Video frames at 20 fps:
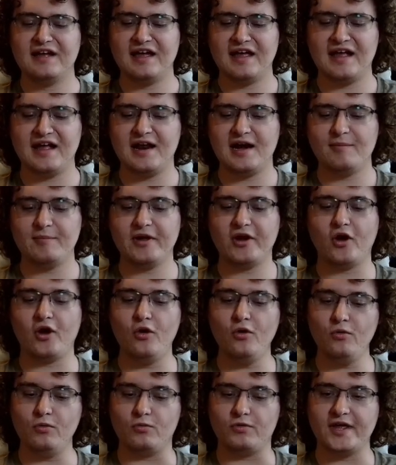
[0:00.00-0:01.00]
And I'm like,
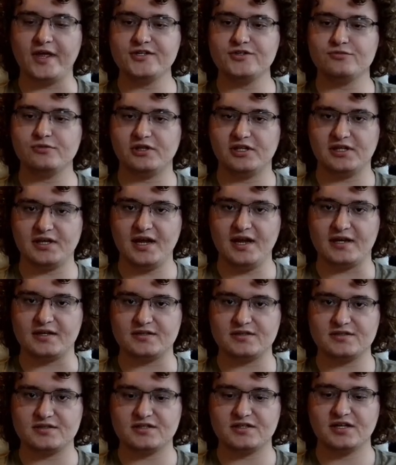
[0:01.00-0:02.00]
oh, that's really
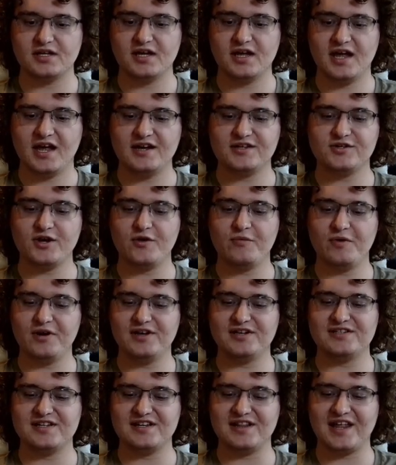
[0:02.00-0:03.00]
nice. And so I
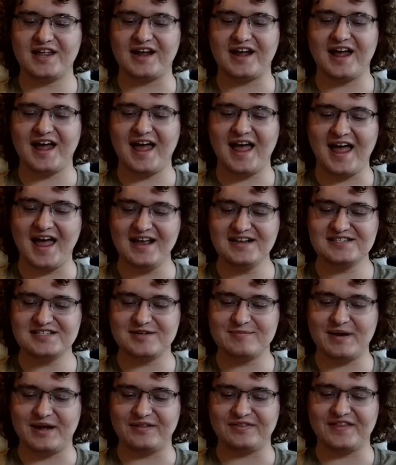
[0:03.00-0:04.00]
wanted to like ask
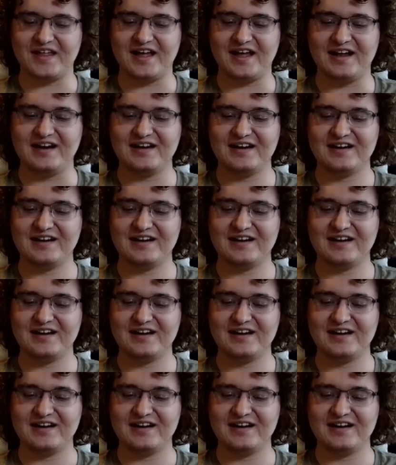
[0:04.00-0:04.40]
about that.